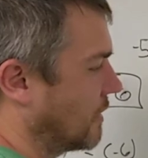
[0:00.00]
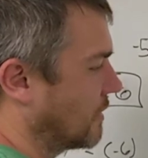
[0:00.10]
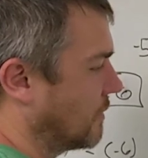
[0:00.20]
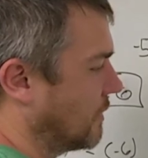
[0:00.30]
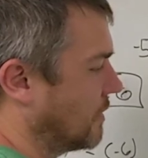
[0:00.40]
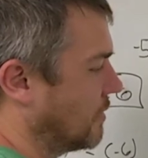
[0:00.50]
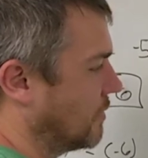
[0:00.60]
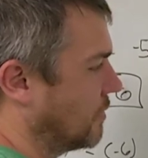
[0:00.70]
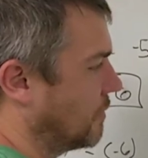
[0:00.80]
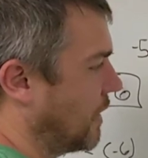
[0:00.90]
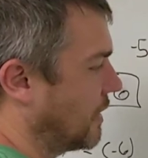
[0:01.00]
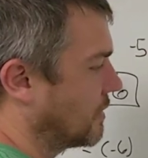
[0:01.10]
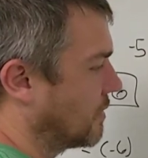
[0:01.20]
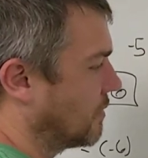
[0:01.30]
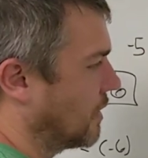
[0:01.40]
is going to be 2 minus
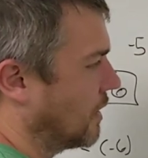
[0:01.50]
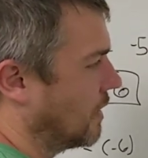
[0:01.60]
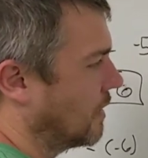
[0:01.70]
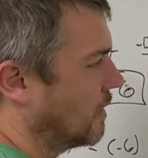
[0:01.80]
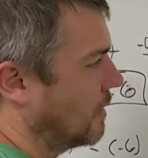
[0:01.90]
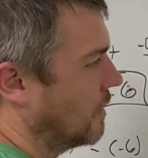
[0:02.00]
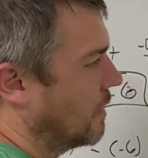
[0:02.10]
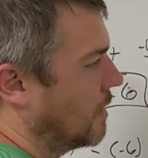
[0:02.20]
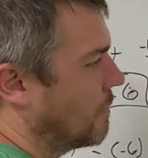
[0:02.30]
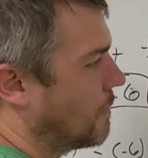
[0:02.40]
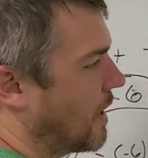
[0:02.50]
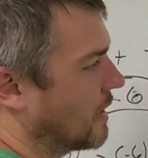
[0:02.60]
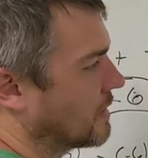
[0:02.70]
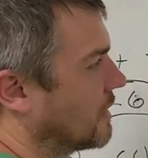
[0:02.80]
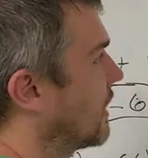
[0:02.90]
3
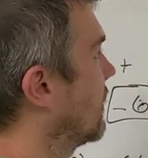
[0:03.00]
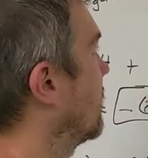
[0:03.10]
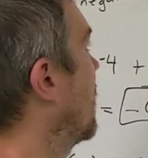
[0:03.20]
minus a negative